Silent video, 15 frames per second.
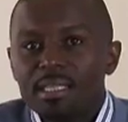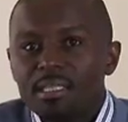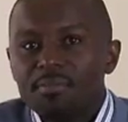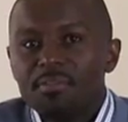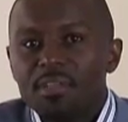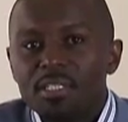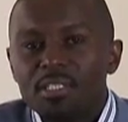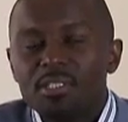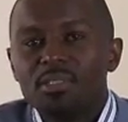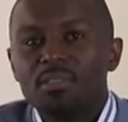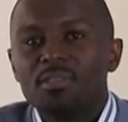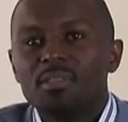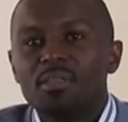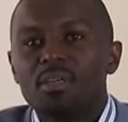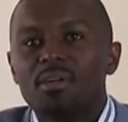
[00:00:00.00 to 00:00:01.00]
the
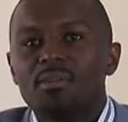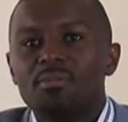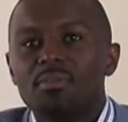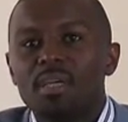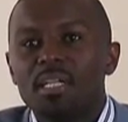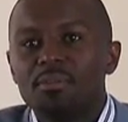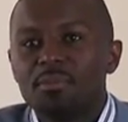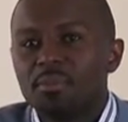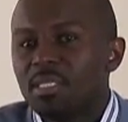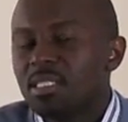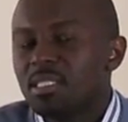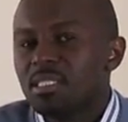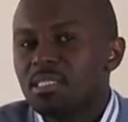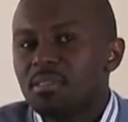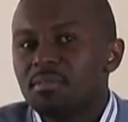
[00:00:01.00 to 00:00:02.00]
definition of
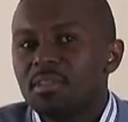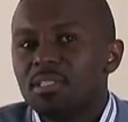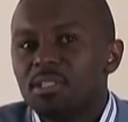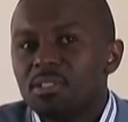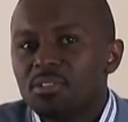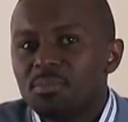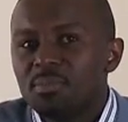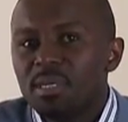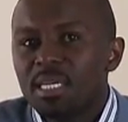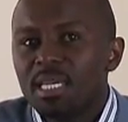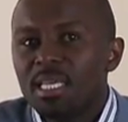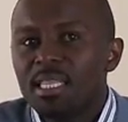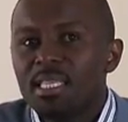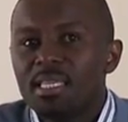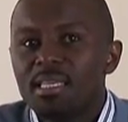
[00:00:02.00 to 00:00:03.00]
health-related interventions by
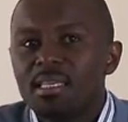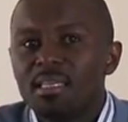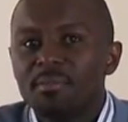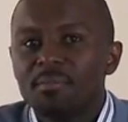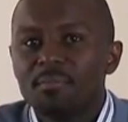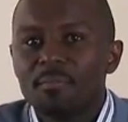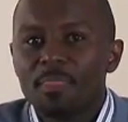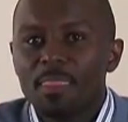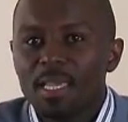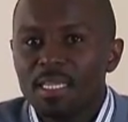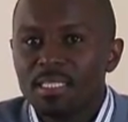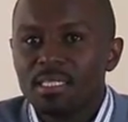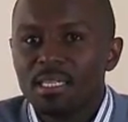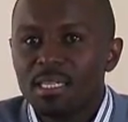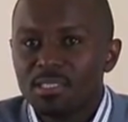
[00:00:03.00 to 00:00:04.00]
the
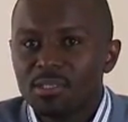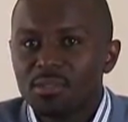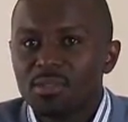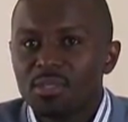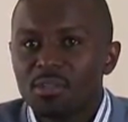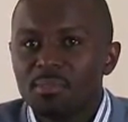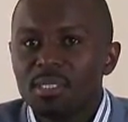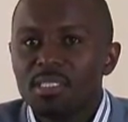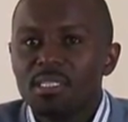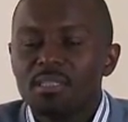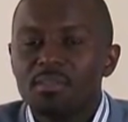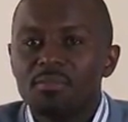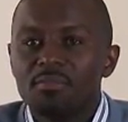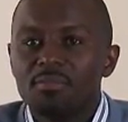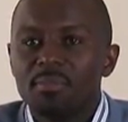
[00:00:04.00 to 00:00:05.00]
International Committee
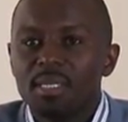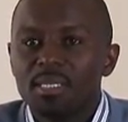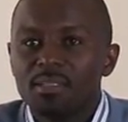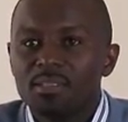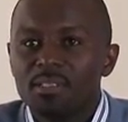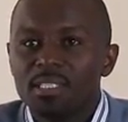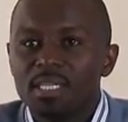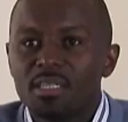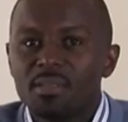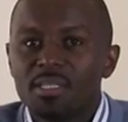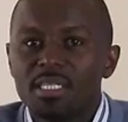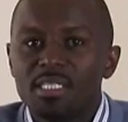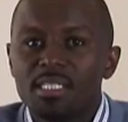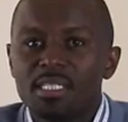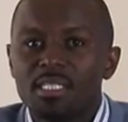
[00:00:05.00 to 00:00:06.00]
of Medical Journal
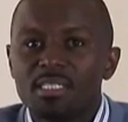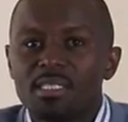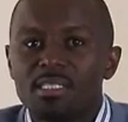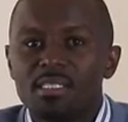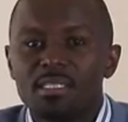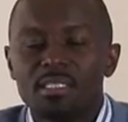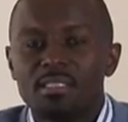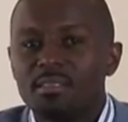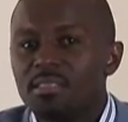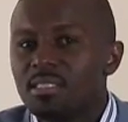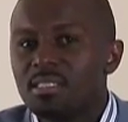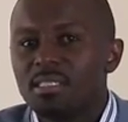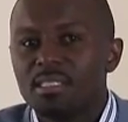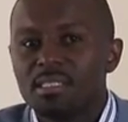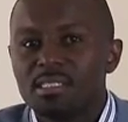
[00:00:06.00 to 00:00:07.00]
Editors
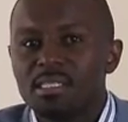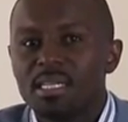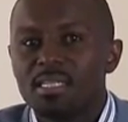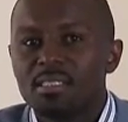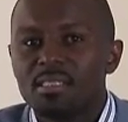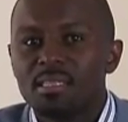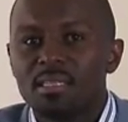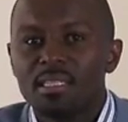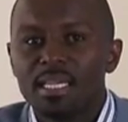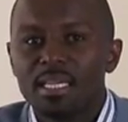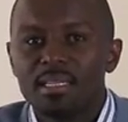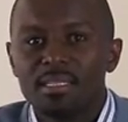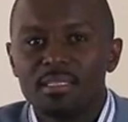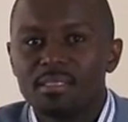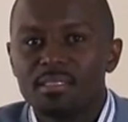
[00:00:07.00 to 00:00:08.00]
just states that
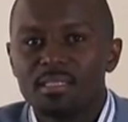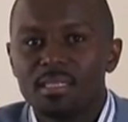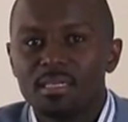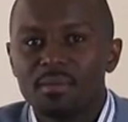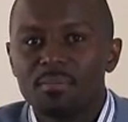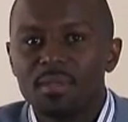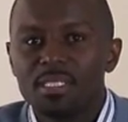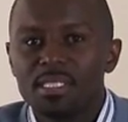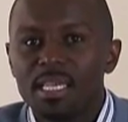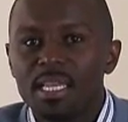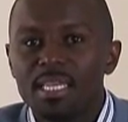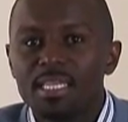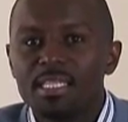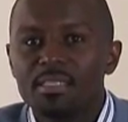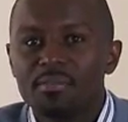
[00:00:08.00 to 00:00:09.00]
it's
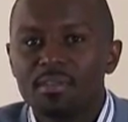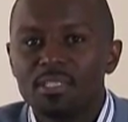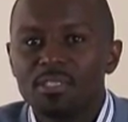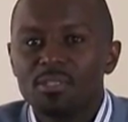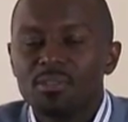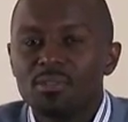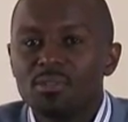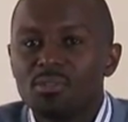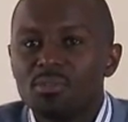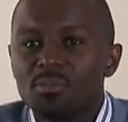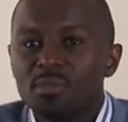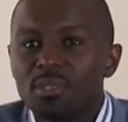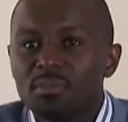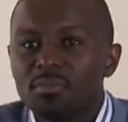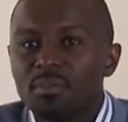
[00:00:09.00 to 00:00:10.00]
any intervention used to
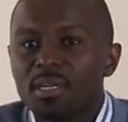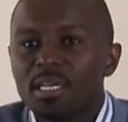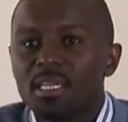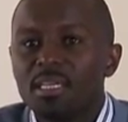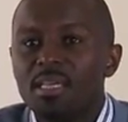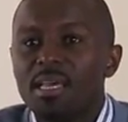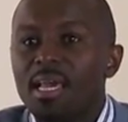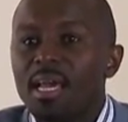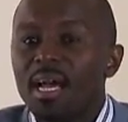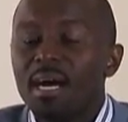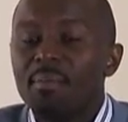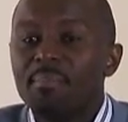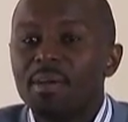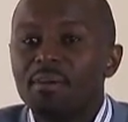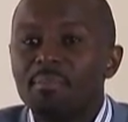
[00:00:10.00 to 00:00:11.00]
modify a
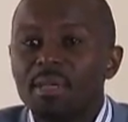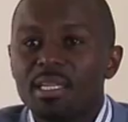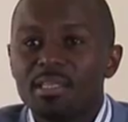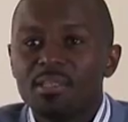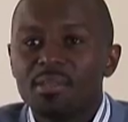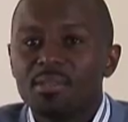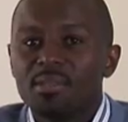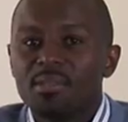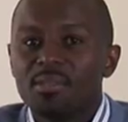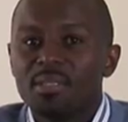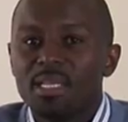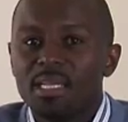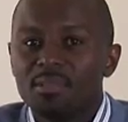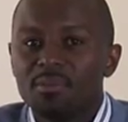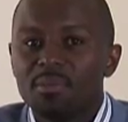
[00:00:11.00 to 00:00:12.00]
biomedical or
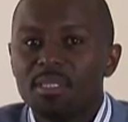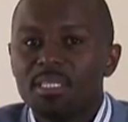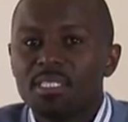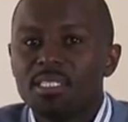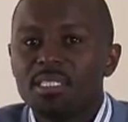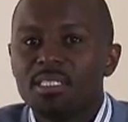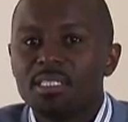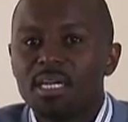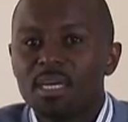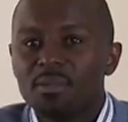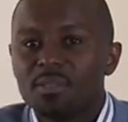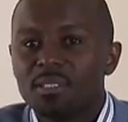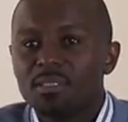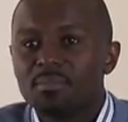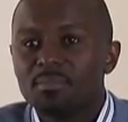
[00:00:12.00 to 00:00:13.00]
health-related
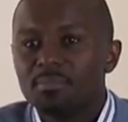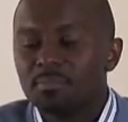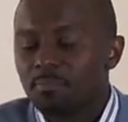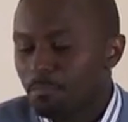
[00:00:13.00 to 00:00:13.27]
outcome.